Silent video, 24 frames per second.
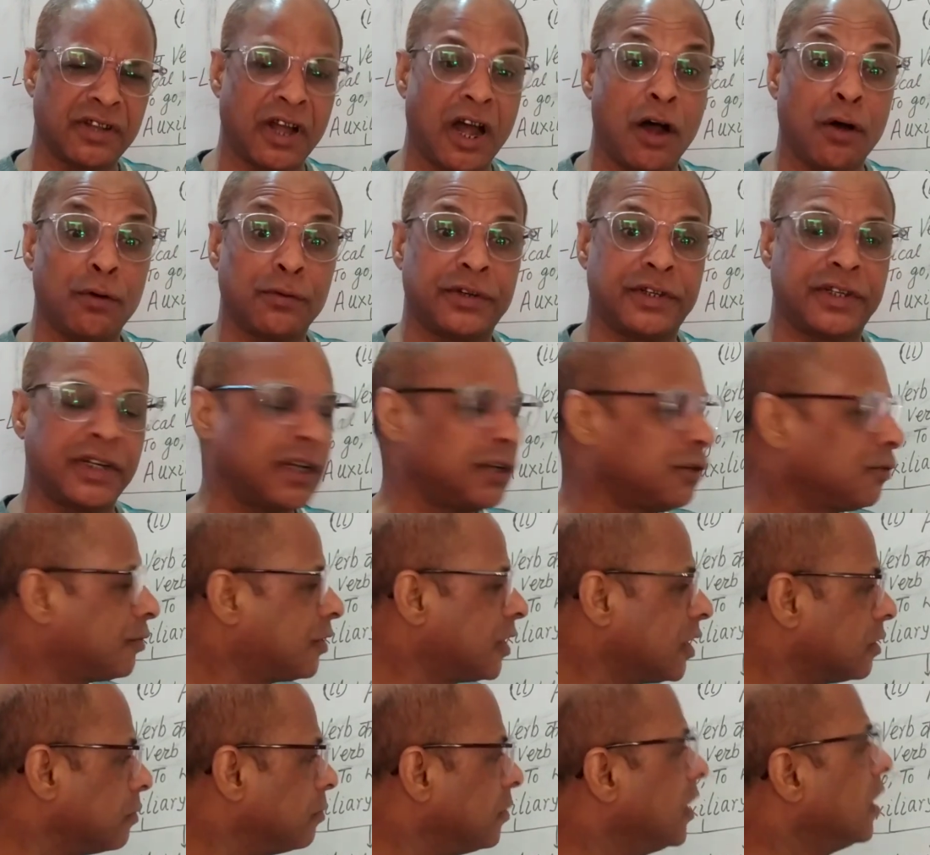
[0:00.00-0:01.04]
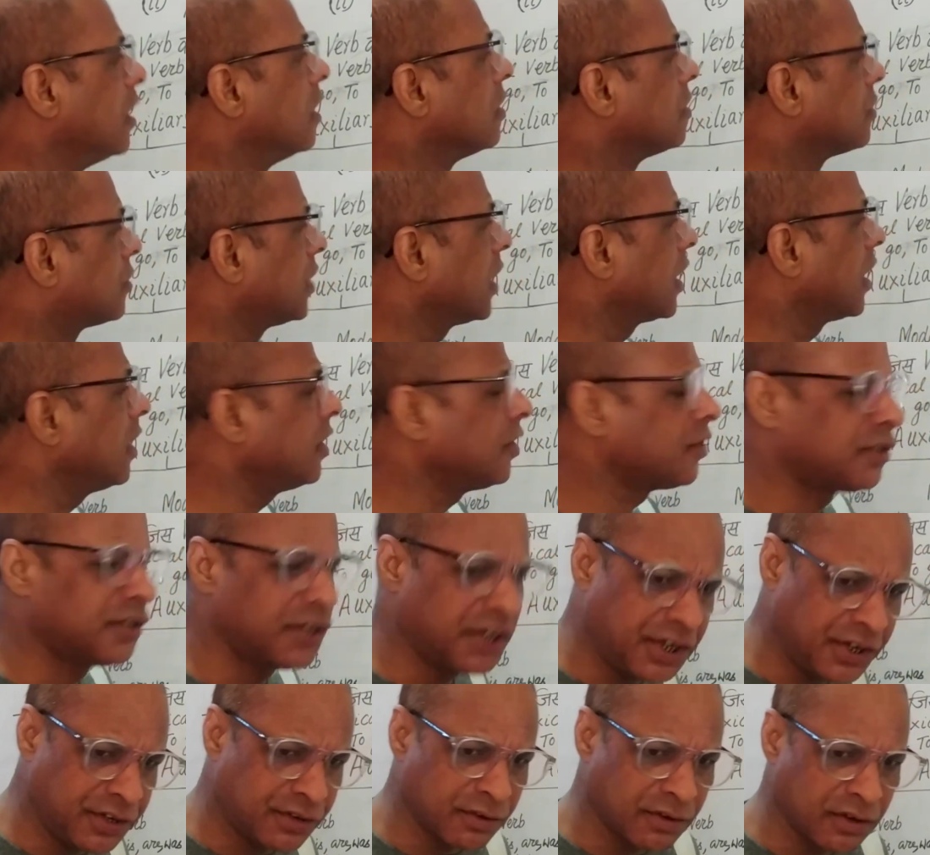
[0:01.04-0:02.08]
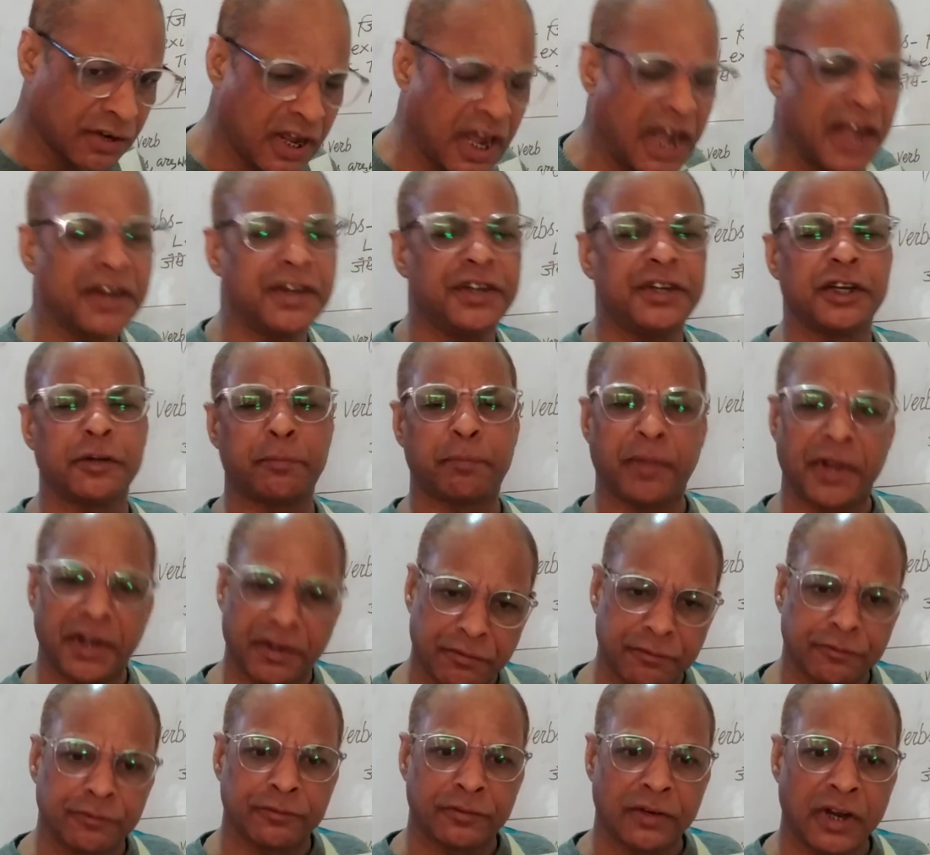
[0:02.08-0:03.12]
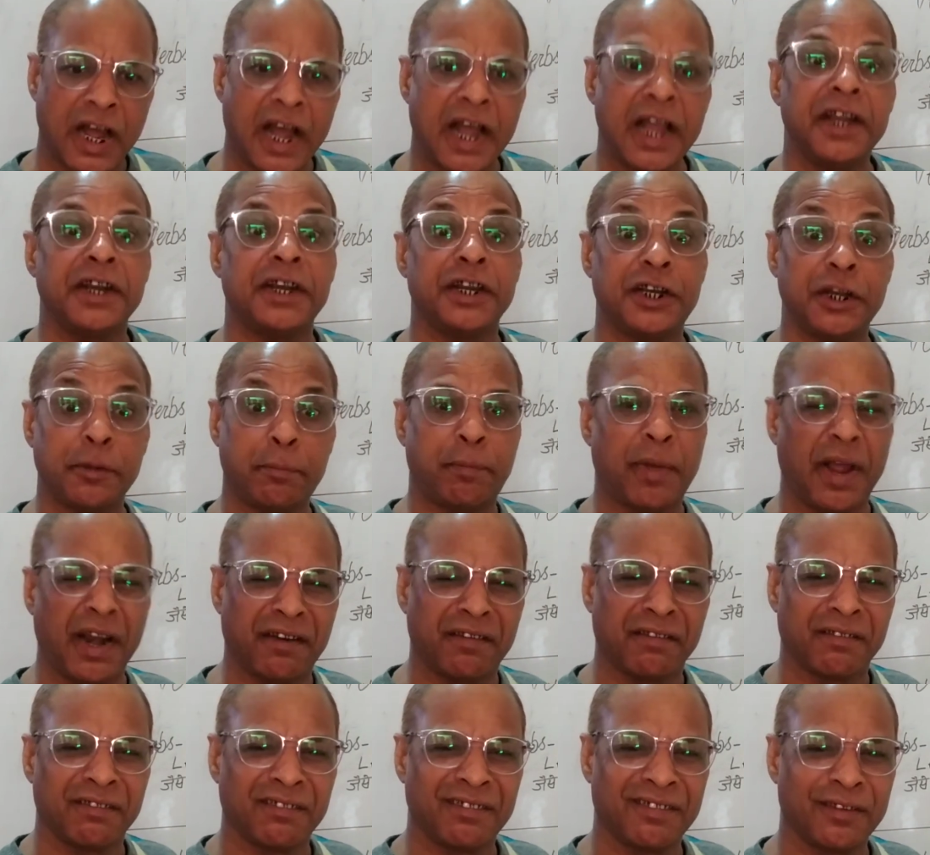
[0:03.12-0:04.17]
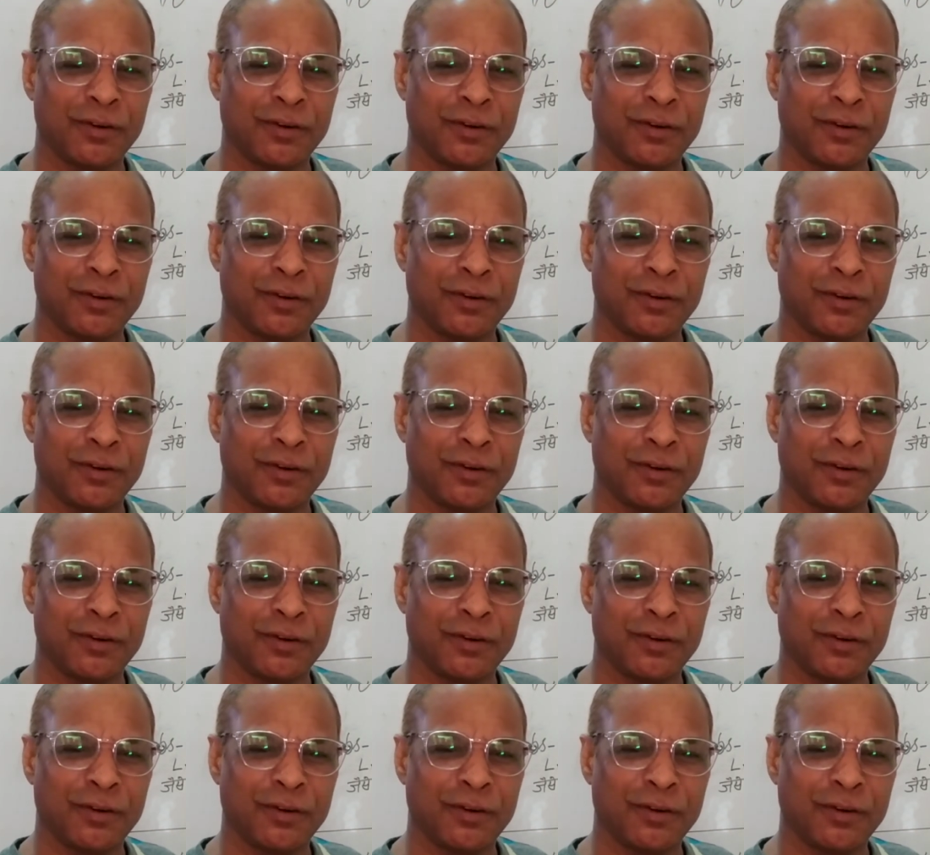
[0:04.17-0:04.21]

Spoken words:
How dare you touch me? Second is need. I need a pen. I need a pen.